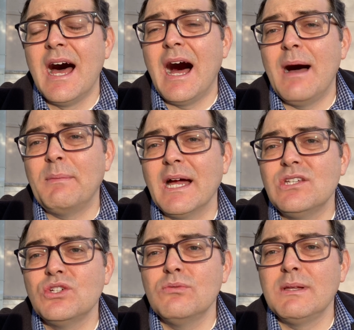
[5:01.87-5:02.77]
Um, I
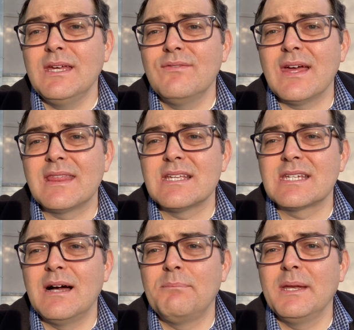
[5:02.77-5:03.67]
do believe that this
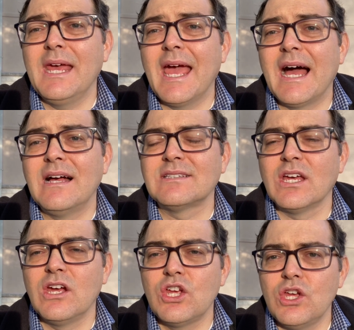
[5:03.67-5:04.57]
company has
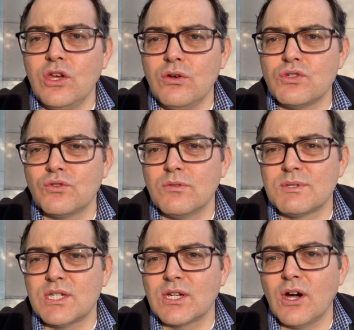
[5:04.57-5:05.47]
huge rooms
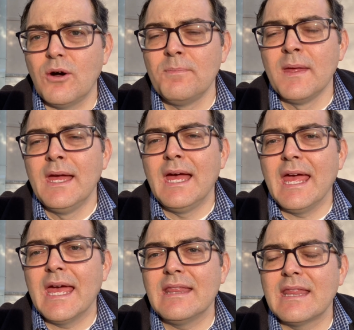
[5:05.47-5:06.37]
to go
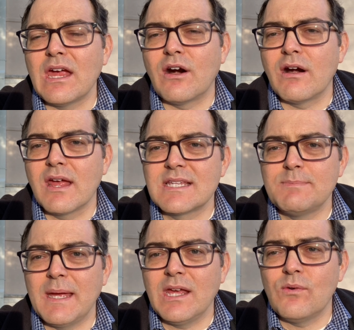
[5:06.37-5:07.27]
and they are
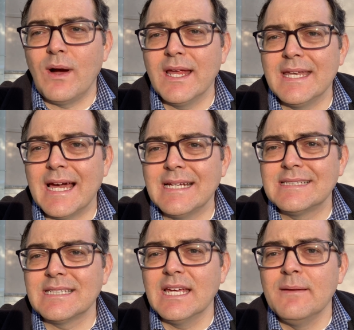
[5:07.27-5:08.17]
expanding quite
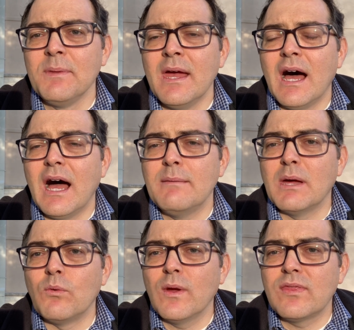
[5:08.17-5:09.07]
nicely. Um,
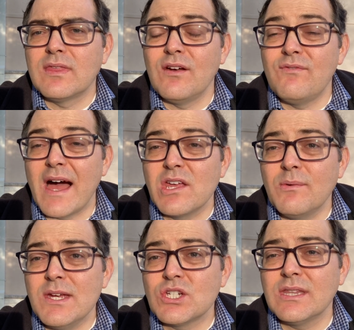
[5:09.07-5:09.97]
with the
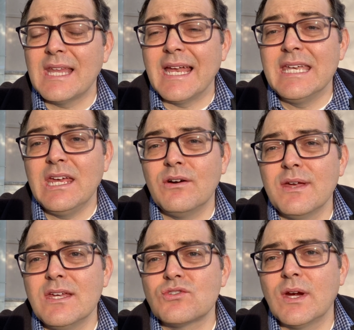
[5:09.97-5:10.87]
valuation that NIO
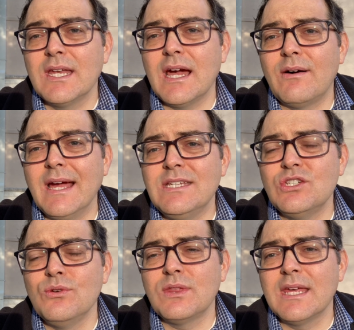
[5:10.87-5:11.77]
is right now, I
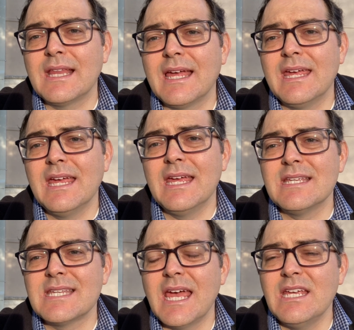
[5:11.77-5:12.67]
do think that it
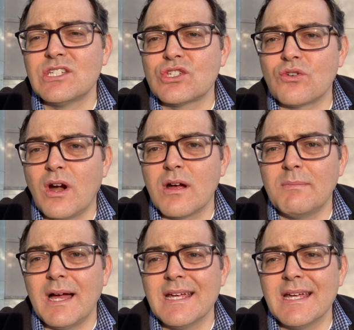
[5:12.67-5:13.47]
is a strong buy.